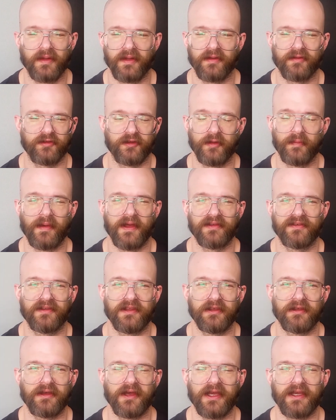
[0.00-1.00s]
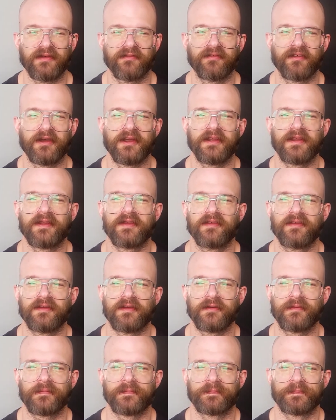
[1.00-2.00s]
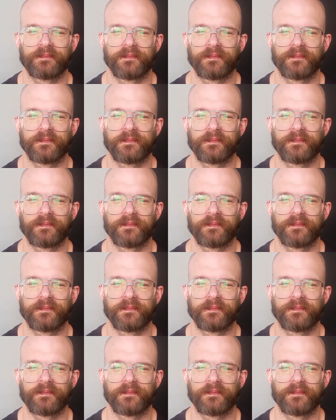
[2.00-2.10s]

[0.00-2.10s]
it's the best deal I can find. So